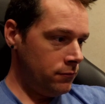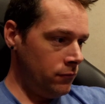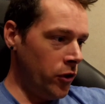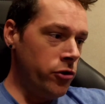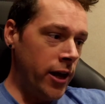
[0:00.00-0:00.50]

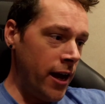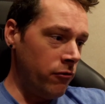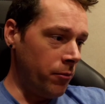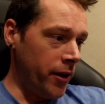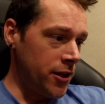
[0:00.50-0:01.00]
You can
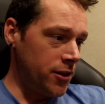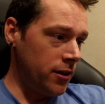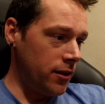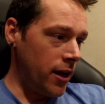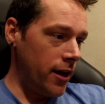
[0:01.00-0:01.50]
replace
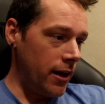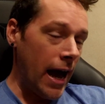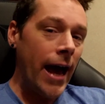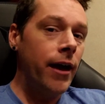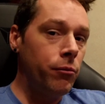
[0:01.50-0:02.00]
it.
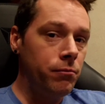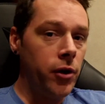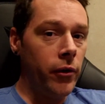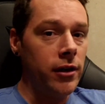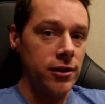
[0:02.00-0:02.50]
I'm
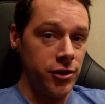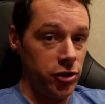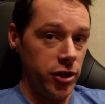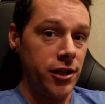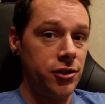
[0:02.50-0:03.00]
going to
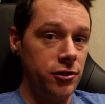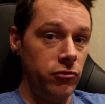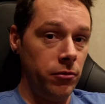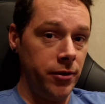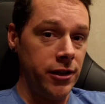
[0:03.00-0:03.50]
suggest you
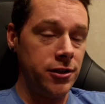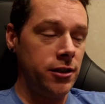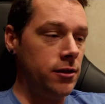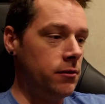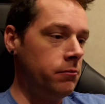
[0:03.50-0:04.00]
replace
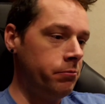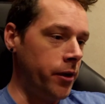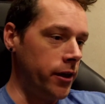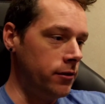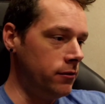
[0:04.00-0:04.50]
it,
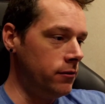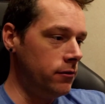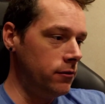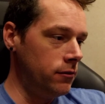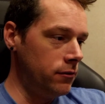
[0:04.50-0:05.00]
but
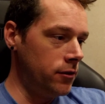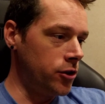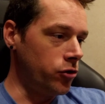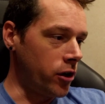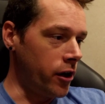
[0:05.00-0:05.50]
it's
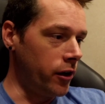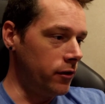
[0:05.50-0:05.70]
your cart.